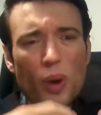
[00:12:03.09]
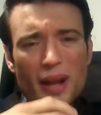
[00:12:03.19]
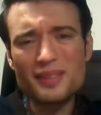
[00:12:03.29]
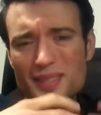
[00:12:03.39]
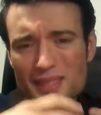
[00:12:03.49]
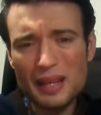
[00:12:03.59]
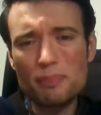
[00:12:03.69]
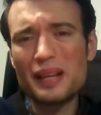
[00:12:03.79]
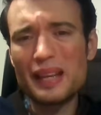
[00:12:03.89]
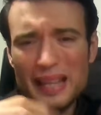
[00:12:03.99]
one
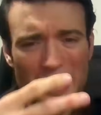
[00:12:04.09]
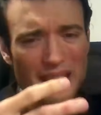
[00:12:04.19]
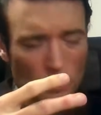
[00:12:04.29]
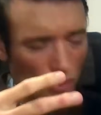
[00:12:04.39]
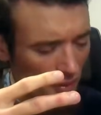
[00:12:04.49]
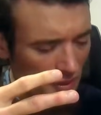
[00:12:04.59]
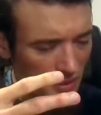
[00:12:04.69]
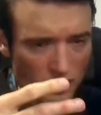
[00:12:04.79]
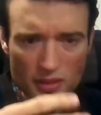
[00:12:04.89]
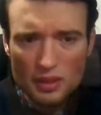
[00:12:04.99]
step ahead in all of
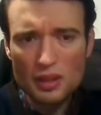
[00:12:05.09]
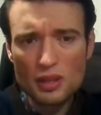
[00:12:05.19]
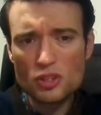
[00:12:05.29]
this.